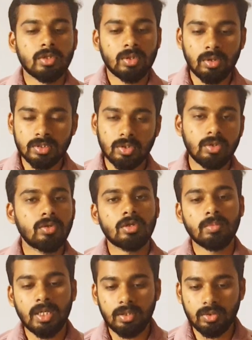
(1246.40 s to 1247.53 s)
or solute
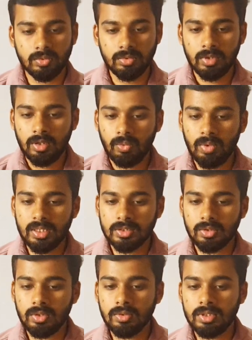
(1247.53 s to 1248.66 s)
by 2 when the
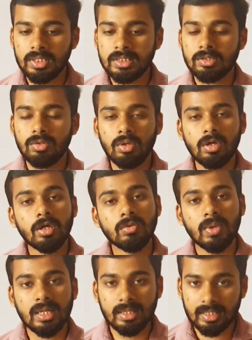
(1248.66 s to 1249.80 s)
solute is
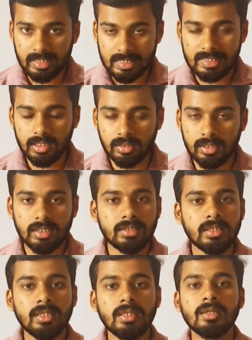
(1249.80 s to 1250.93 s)
non-volatile.
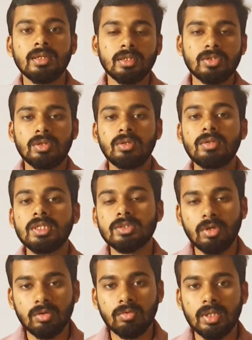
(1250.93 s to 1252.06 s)
Consider solute is
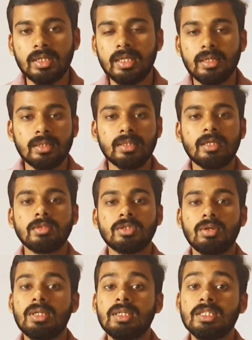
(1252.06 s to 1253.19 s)
non-volatile. That means
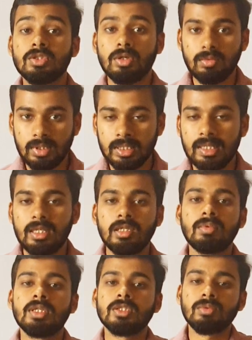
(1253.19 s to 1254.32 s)
solid is non-volatile,
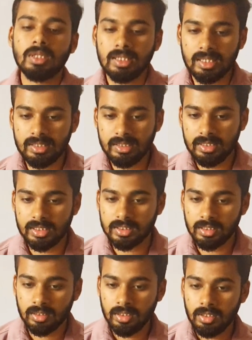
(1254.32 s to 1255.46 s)
liquid is volatile in
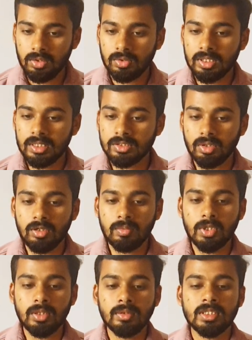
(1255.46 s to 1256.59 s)
nature. Only the solvent
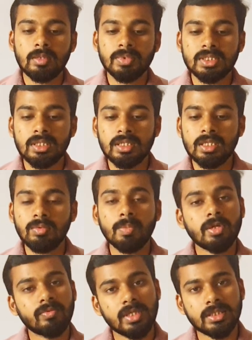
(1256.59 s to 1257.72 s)
molecules are present in the
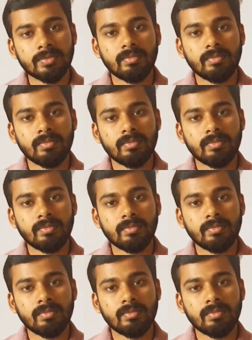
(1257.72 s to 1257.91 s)
vapor phase.